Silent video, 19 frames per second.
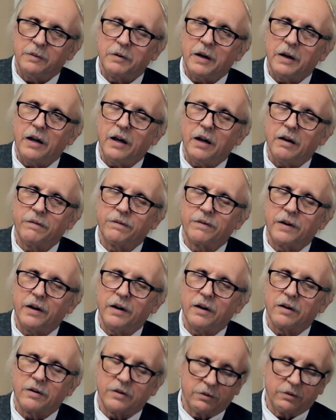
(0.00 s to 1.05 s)
have
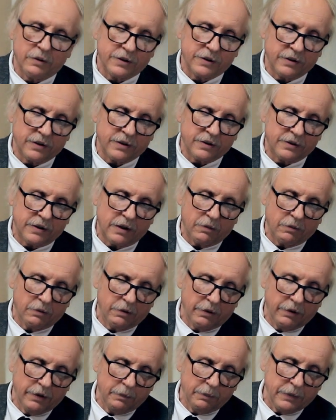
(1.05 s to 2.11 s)
characteristics that were in
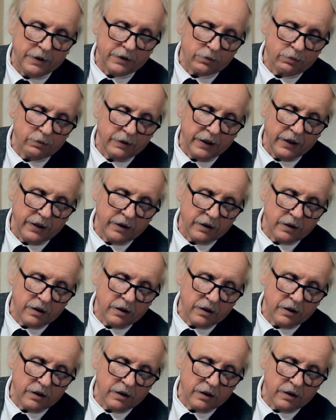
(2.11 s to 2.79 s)
between